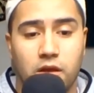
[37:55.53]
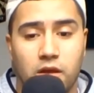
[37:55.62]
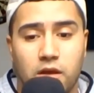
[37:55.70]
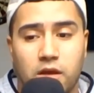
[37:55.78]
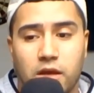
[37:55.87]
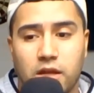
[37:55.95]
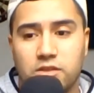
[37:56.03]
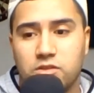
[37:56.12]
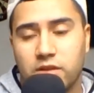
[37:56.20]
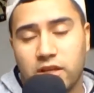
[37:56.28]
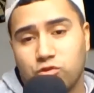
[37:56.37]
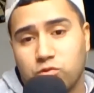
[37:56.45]
And so
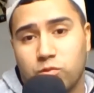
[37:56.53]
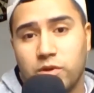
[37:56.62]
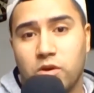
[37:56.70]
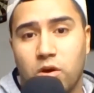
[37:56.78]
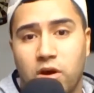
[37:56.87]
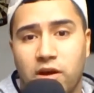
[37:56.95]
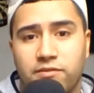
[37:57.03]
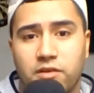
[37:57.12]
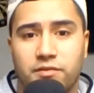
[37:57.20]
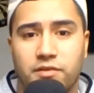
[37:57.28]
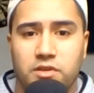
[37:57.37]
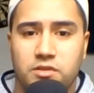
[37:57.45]
that's where we go off of.
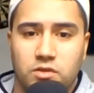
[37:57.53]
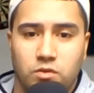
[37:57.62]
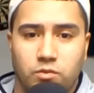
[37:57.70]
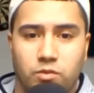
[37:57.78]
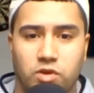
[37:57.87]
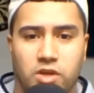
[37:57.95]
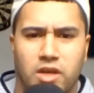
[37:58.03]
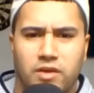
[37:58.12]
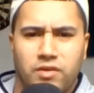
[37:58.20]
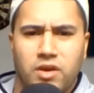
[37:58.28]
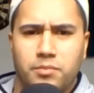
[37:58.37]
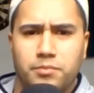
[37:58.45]
And so you can give
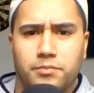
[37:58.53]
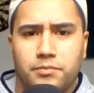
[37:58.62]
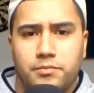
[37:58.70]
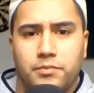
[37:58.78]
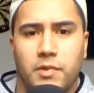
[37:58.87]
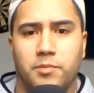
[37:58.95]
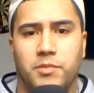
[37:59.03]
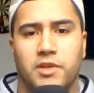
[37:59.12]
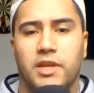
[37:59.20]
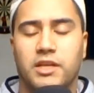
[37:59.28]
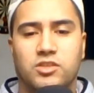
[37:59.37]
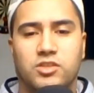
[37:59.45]
up. I mean,
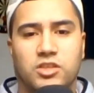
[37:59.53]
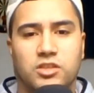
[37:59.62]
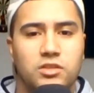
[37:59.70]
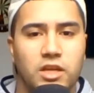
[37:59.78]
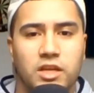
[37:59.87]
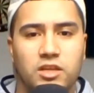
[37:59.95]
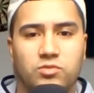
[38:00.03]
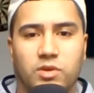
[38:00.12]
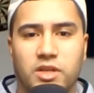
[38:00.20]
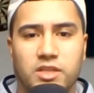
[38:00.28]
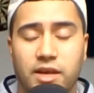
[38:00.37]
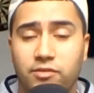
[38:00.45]
that's just, it is what it
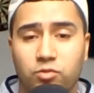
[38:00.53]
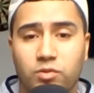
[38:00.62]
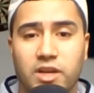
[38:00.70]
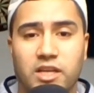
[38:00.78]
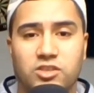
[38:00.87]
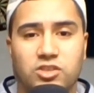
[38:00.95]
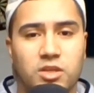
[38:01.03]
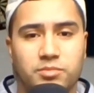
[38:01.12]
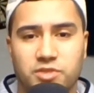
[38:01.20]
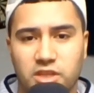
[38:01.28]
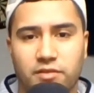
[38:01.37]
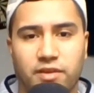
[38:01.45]
is. Every relationship,
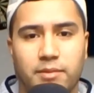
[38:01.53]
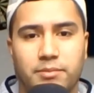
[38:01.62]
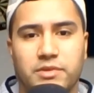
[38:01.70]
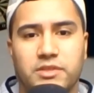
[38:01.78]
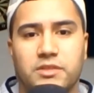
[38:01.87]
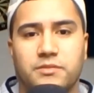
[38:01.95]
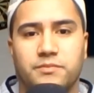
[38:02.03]
stuff happens.